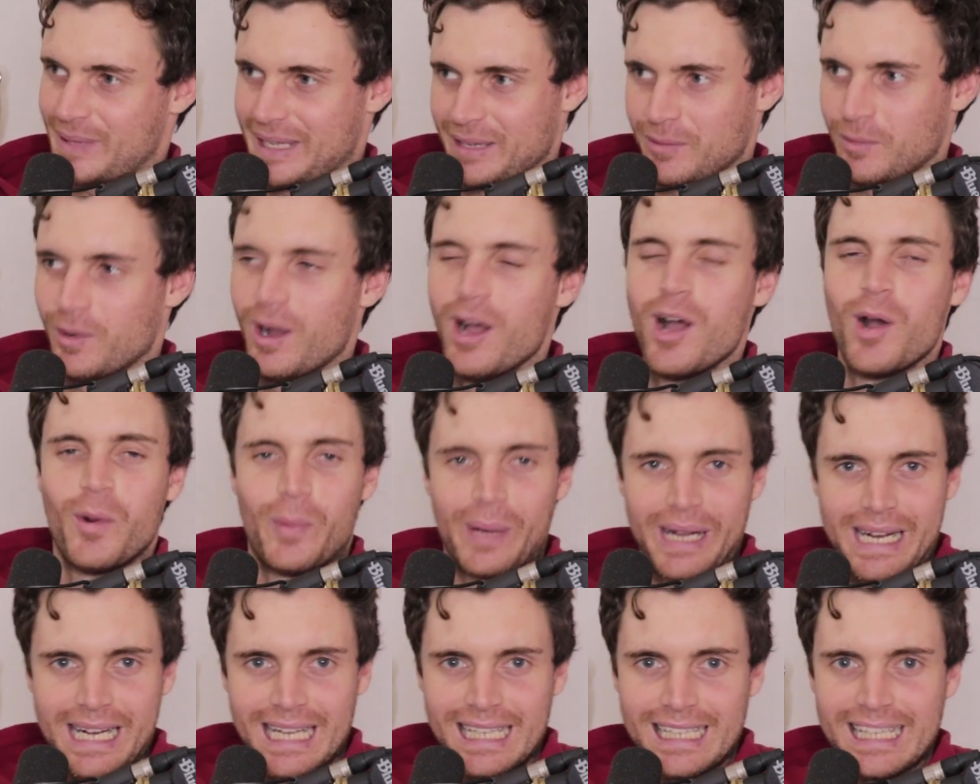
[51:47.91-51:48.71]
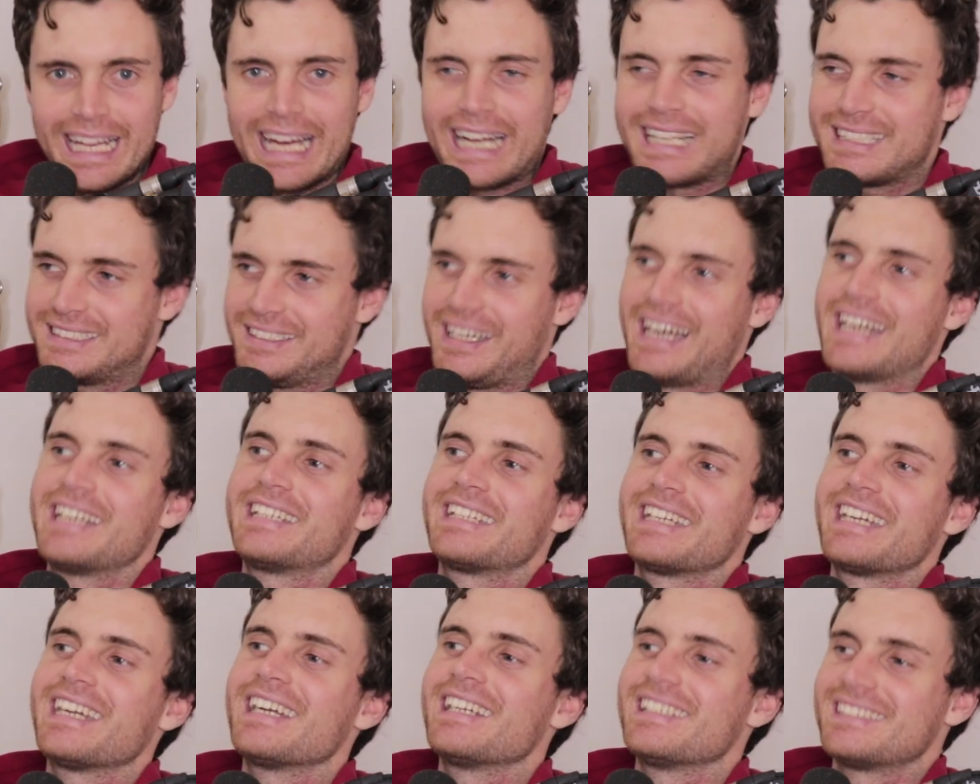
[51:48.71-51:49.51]
We collect
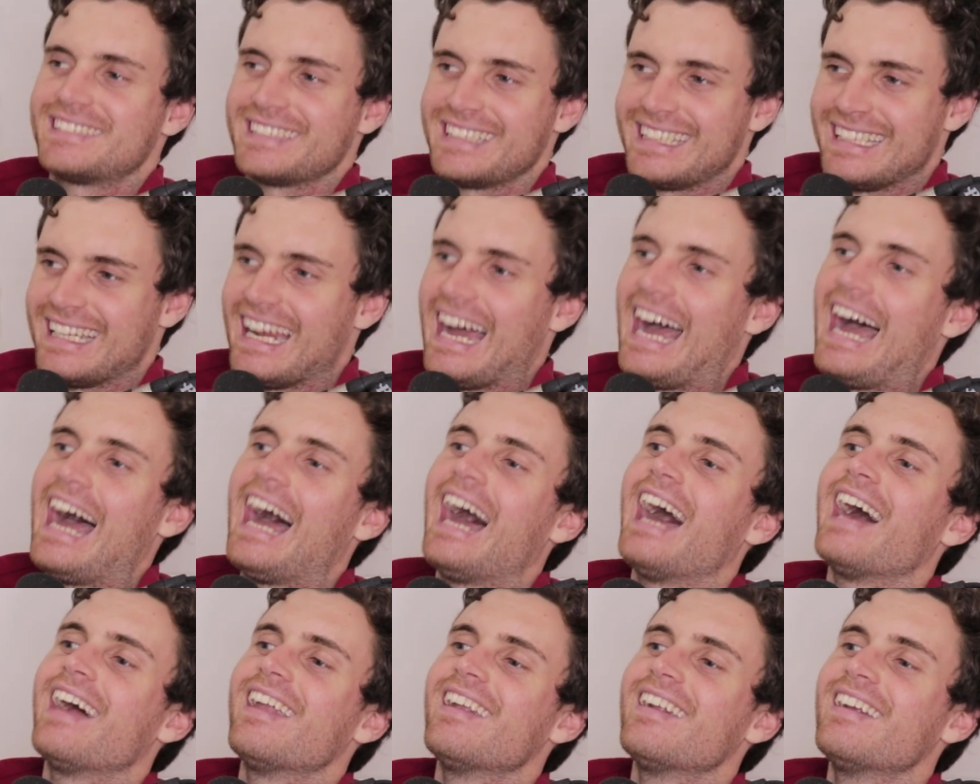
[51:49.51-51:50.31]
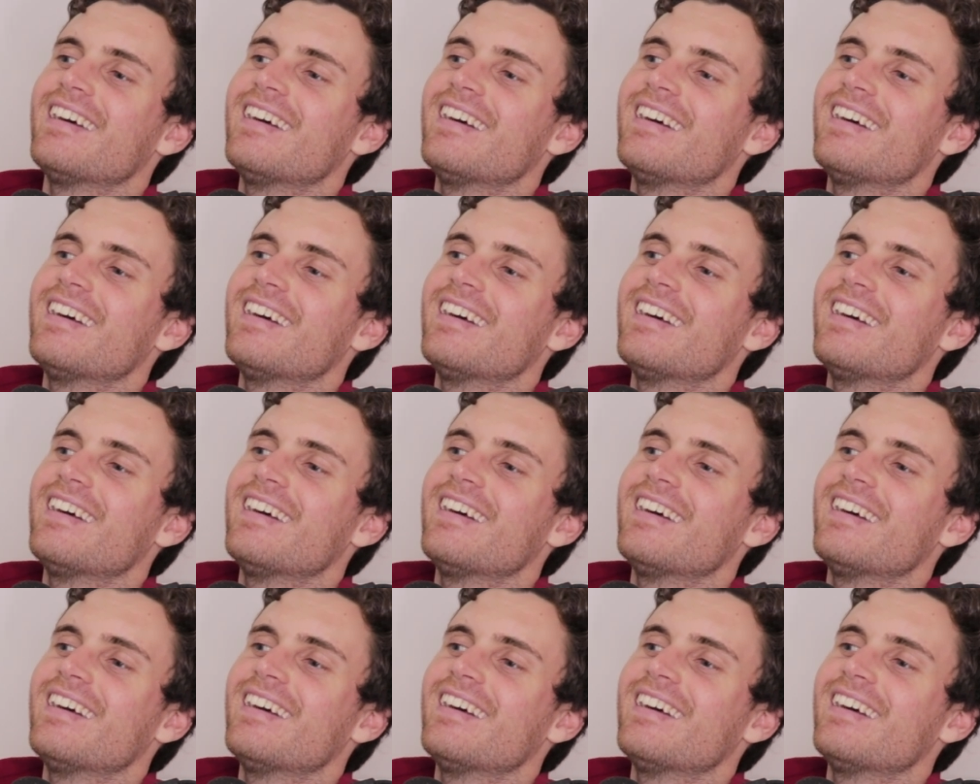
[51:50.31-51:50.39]
ideas in a hat.